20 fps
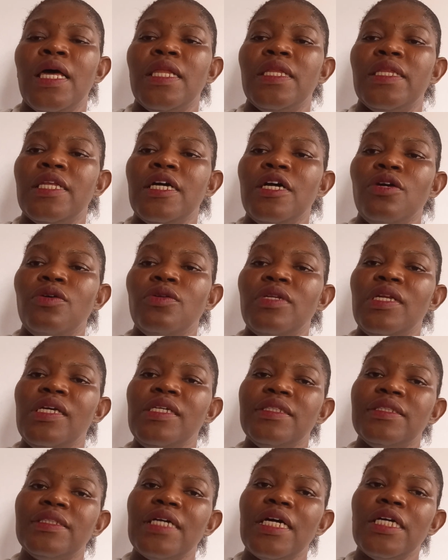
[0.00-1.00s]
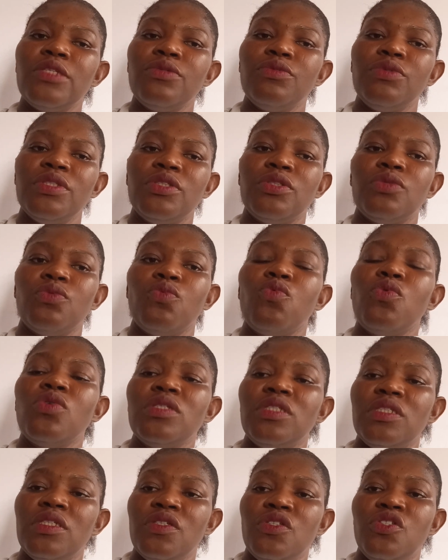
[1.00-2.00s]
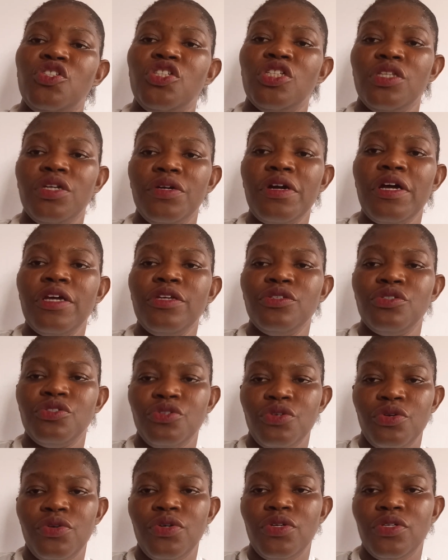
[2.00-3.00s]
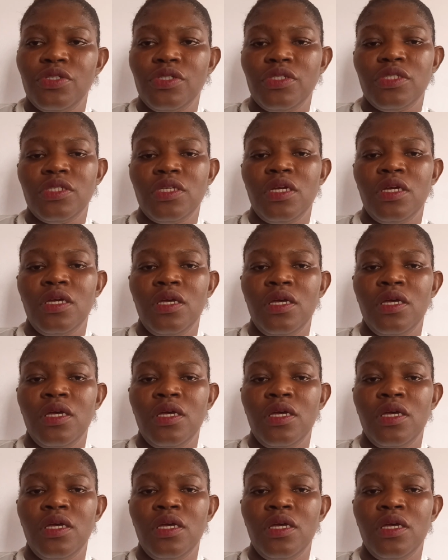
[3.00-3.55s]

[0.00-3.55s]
Now, let's start with what is general insurance.